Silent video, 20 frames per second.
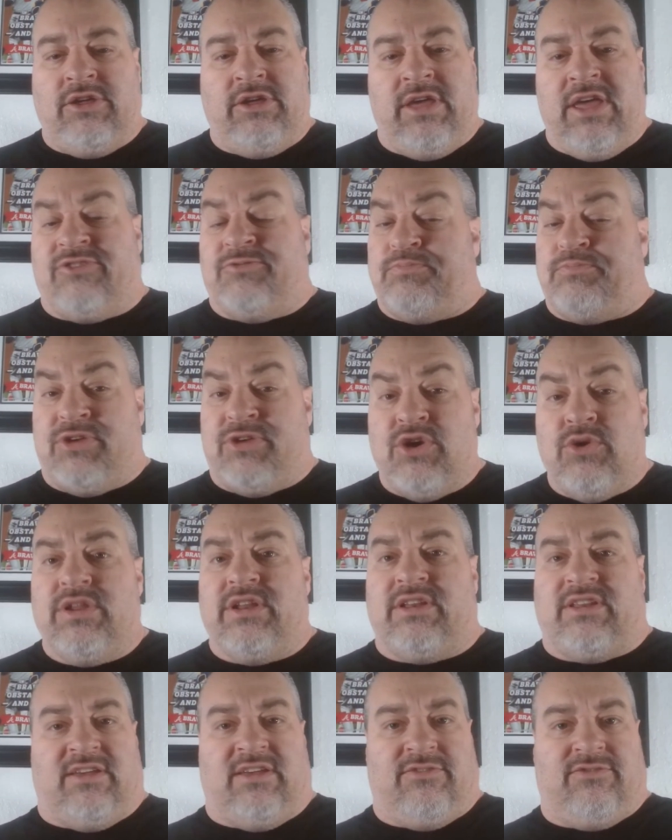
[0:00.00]
it's
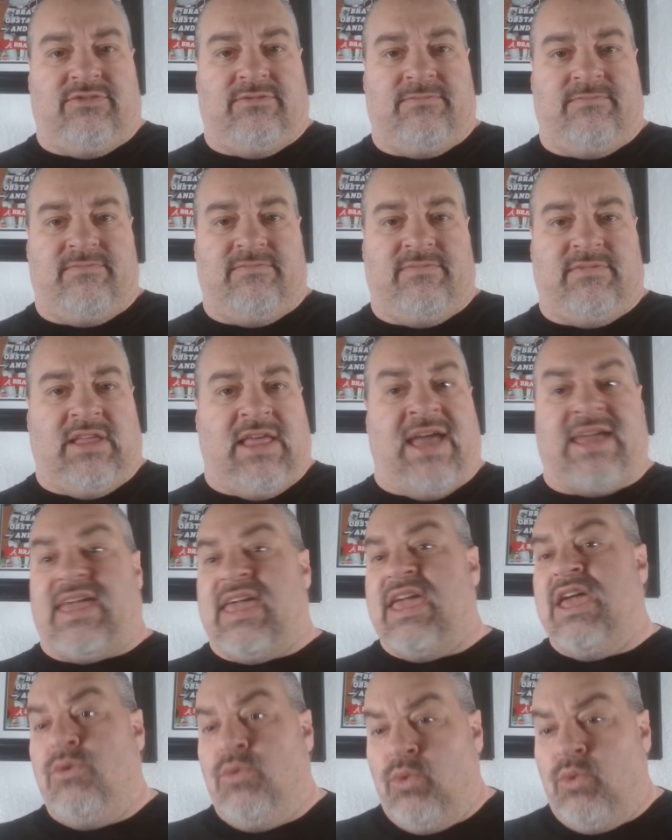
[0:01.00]
punitive. Like,
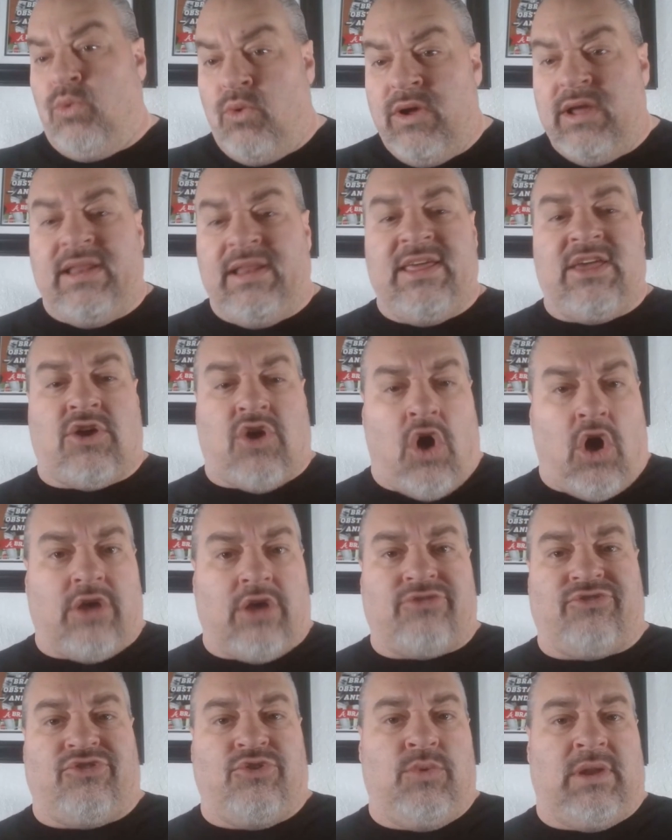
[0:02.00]
it really
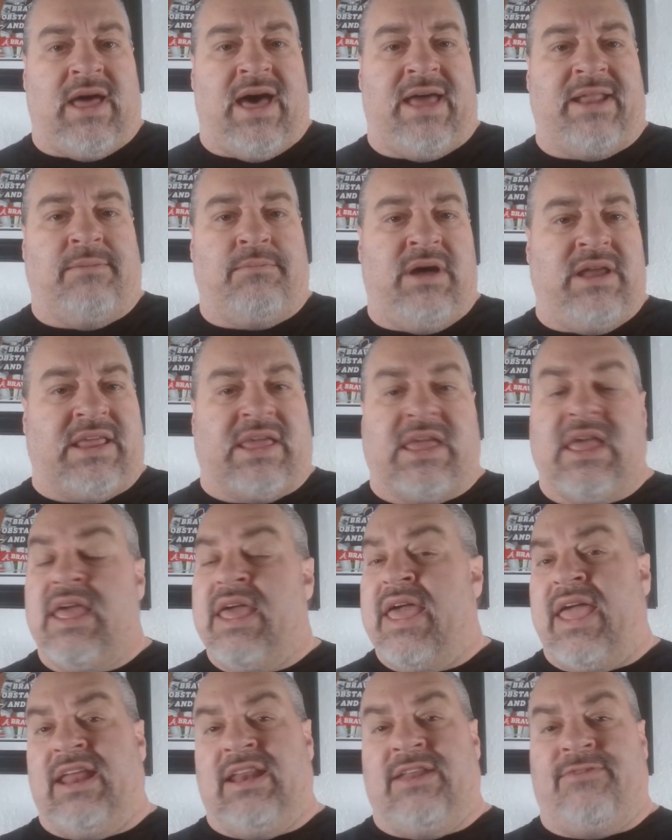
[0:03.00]
costs you a lot of money.
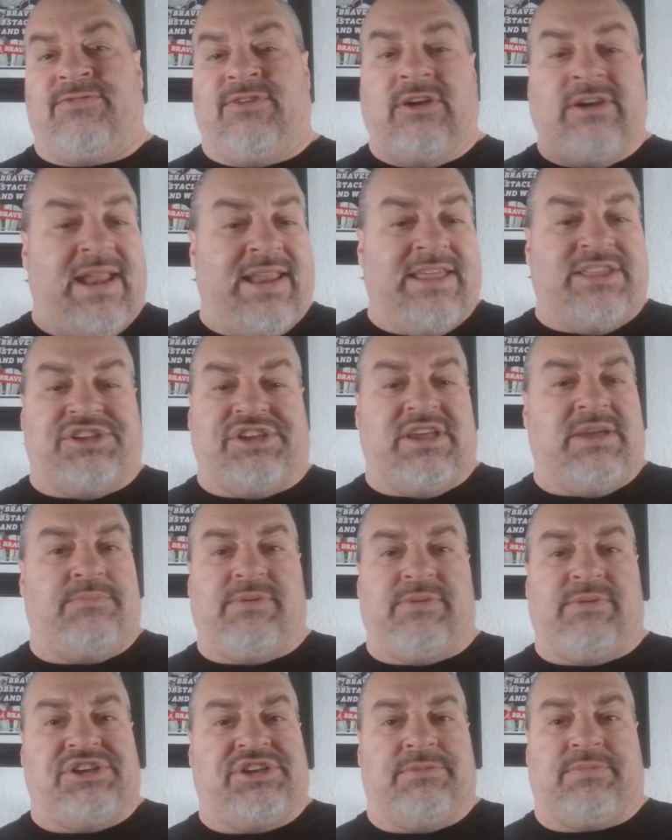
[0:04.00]
And if you're not a
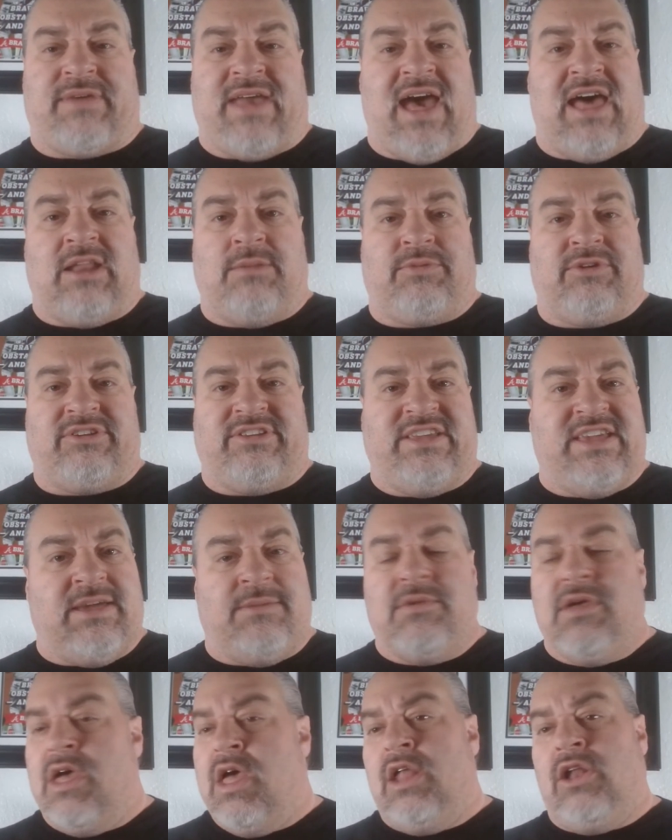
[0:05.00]
championship caliber
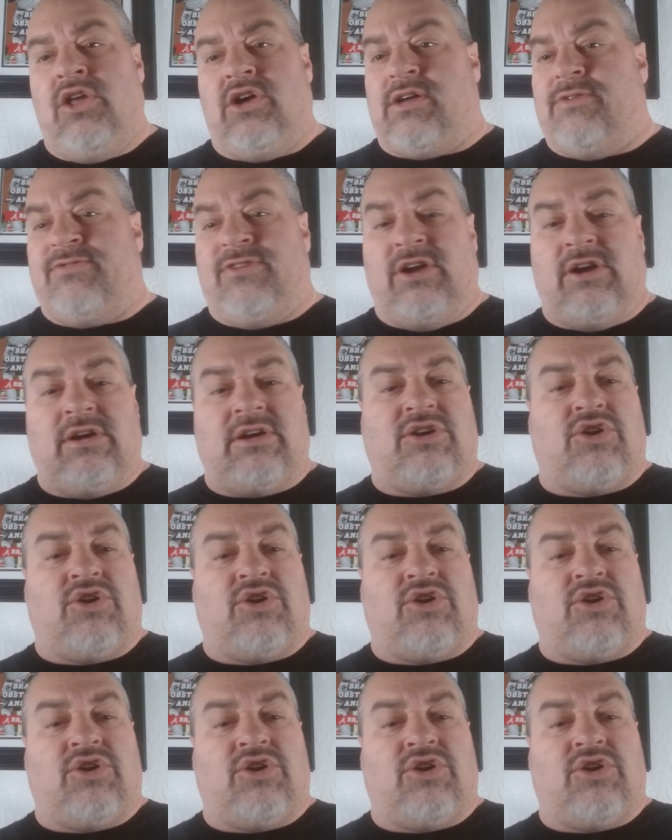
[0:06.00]
team, look, if you're